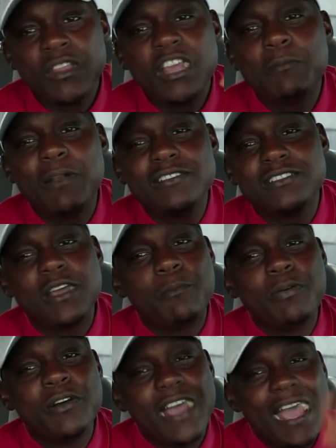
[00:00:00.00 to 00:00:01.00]
any place
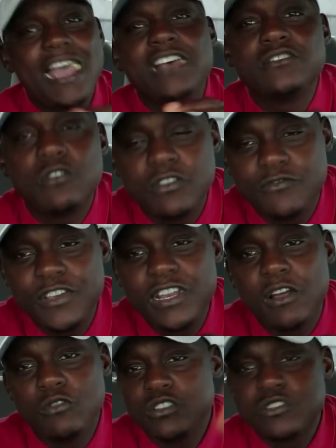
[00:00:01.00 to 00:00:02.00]
that put ads on your
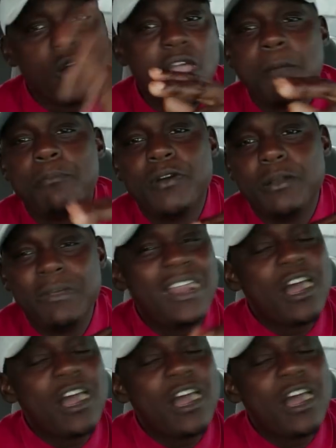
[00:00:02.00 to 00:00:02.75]
video, just go ahead and put them.